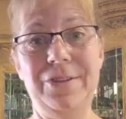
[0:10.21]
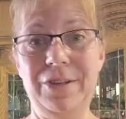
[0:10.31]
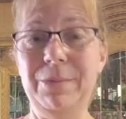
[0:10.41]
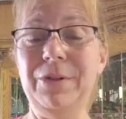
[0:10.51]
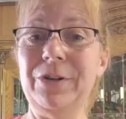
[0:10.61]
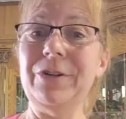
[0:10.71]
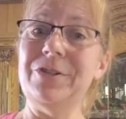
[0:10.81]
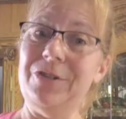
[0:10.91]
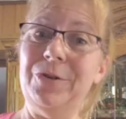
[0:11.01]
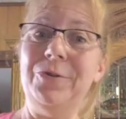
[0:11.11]

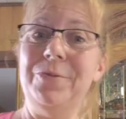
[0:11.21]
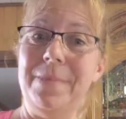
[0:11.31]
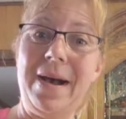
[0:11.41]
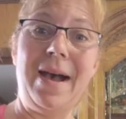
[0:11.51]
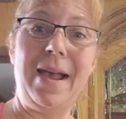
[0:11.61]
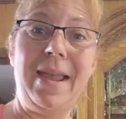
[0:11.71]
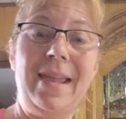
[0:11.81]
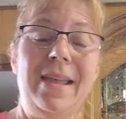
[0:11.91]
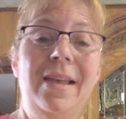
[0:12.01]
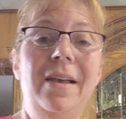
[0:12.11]
similar to my